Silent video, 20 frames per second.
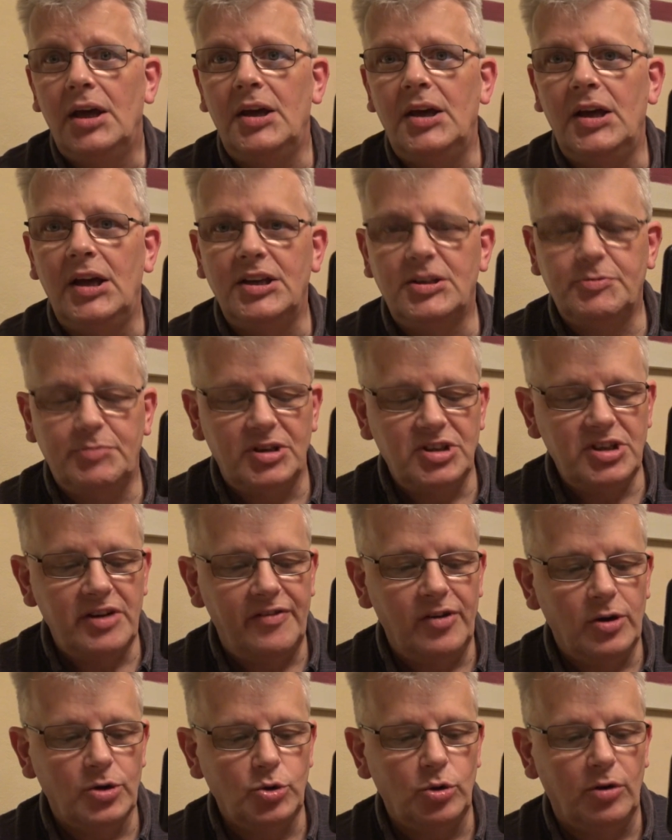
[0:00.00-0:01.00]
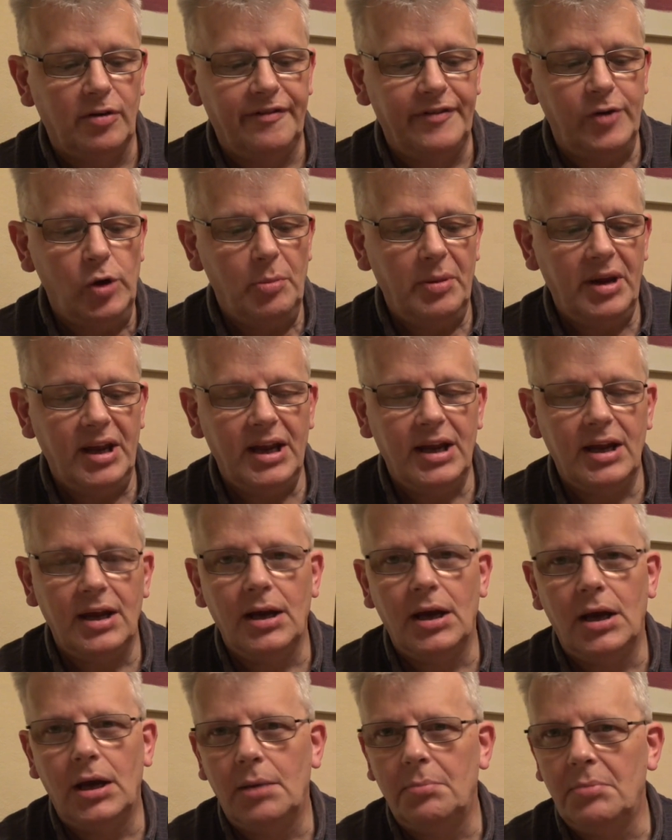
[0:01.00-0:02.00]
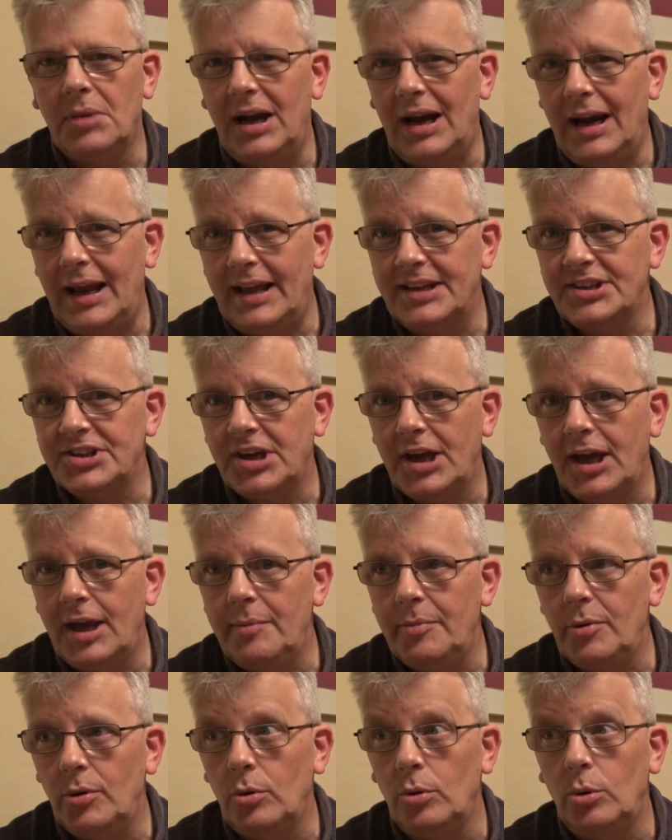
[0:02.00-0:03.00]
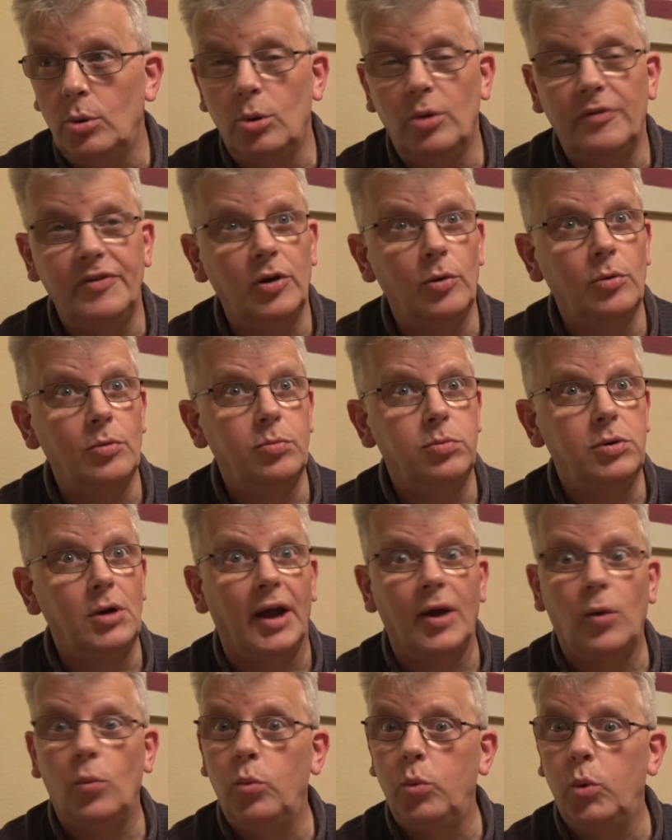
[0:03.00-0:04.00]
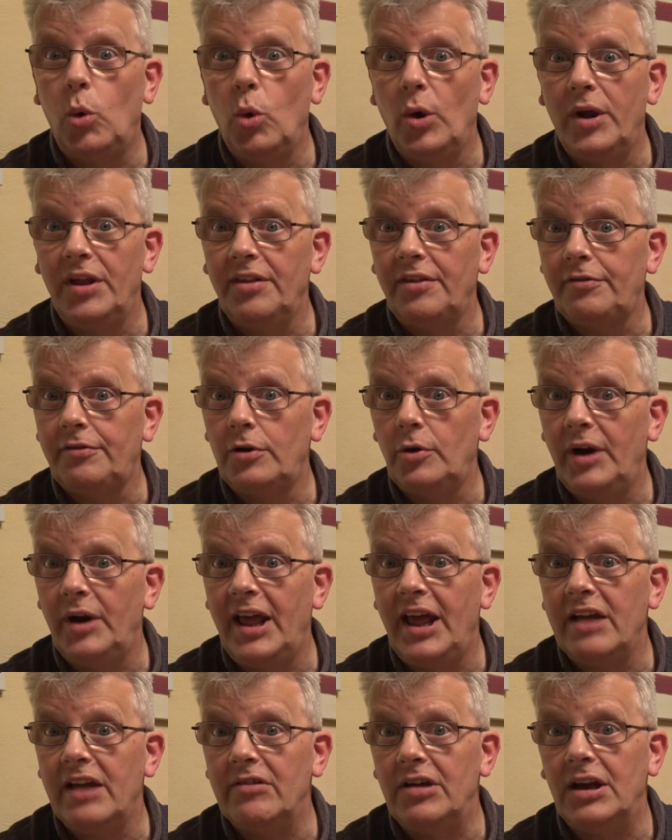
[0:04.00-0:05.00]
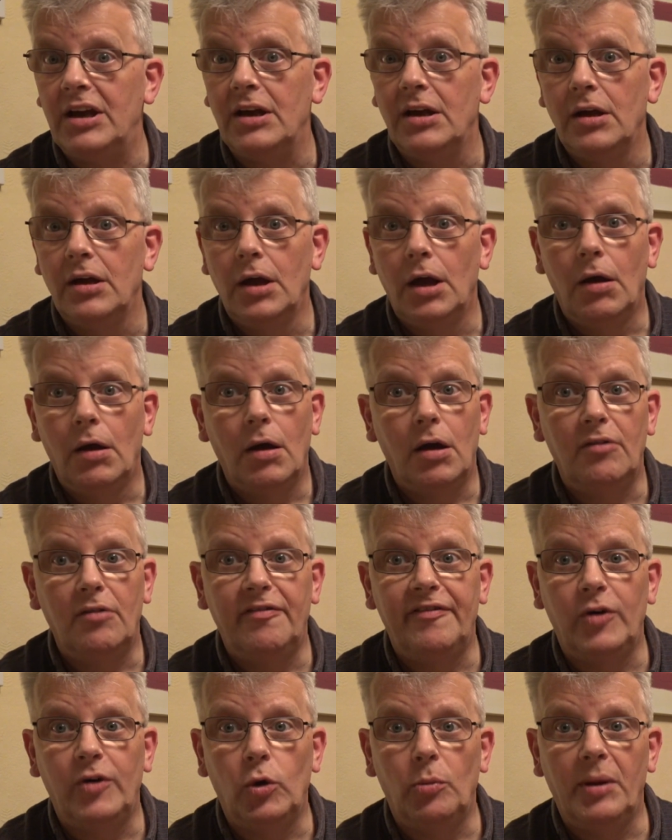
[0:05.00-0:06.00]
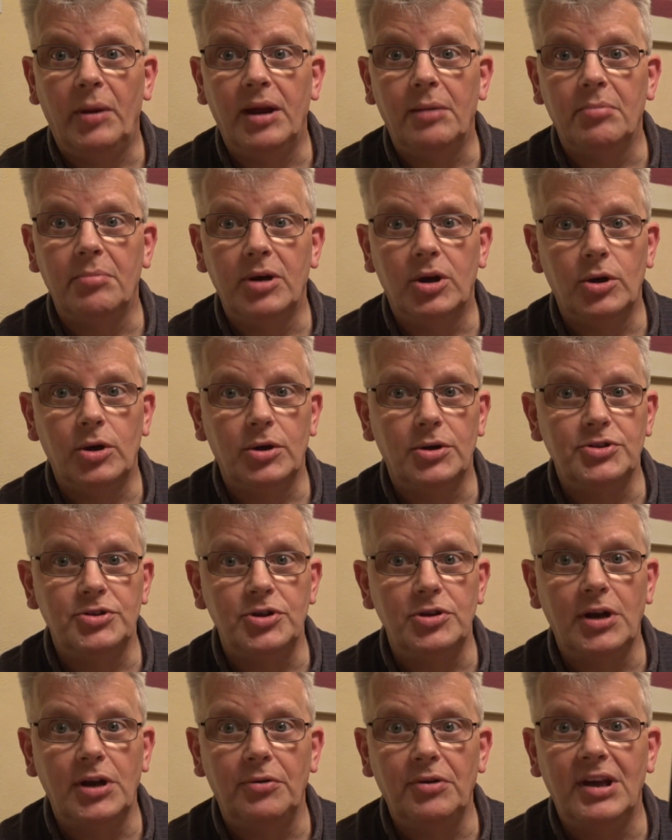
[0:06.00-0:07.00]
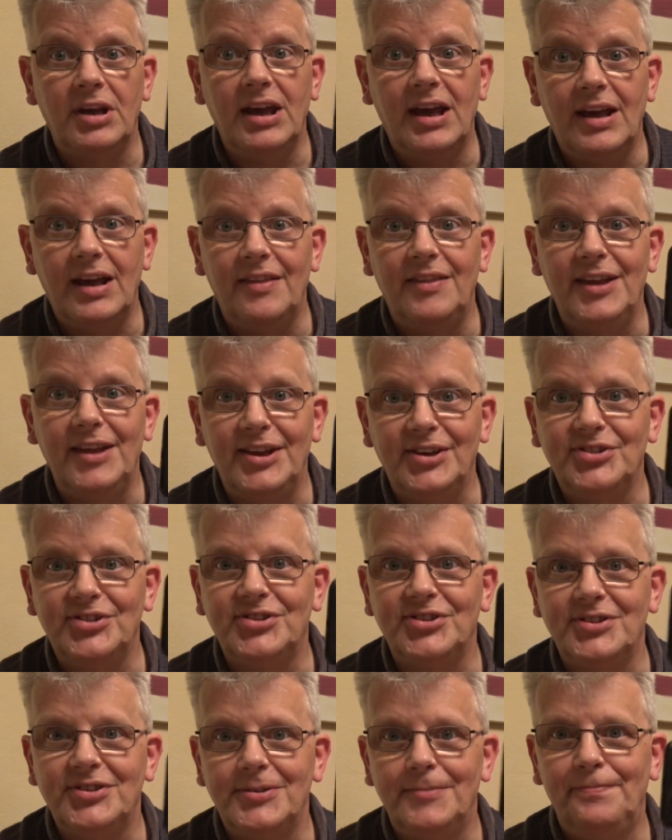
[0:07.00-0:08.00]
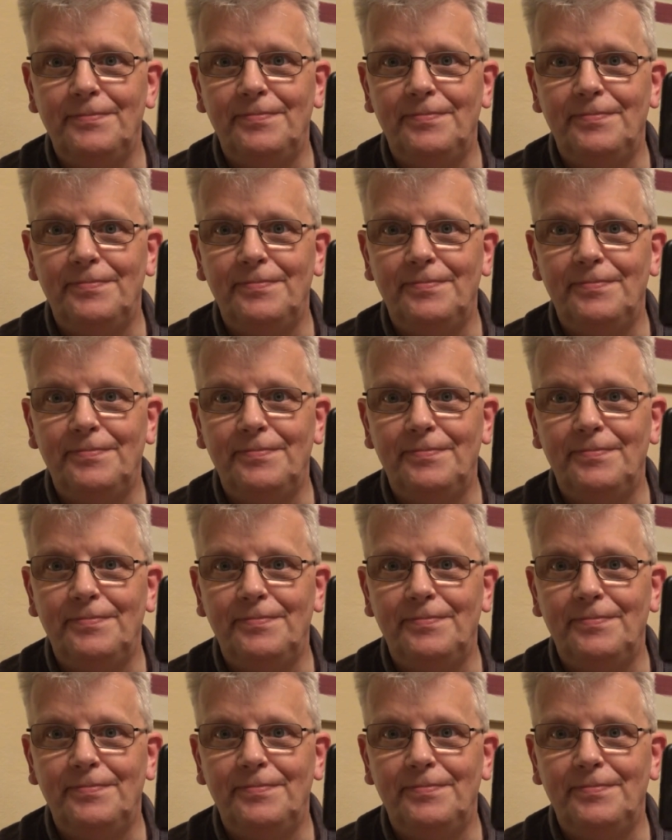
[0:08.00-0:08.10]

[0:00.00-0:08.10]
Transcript: especially if you're sort of filming a landscape, or if you're like walking through an area and filming, because you don't get this.